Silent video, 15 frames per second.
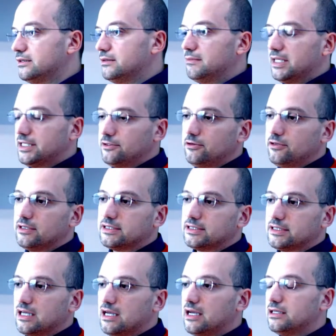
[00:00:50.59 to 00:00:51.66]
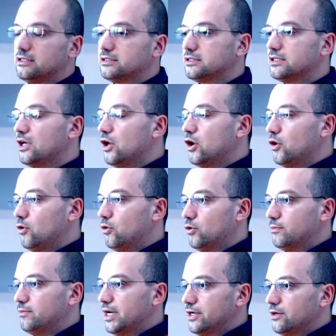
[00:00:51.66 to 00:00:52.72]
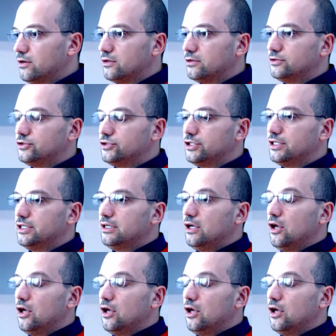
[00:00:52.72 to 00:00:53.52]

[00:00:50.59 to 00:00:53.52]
material science or biology,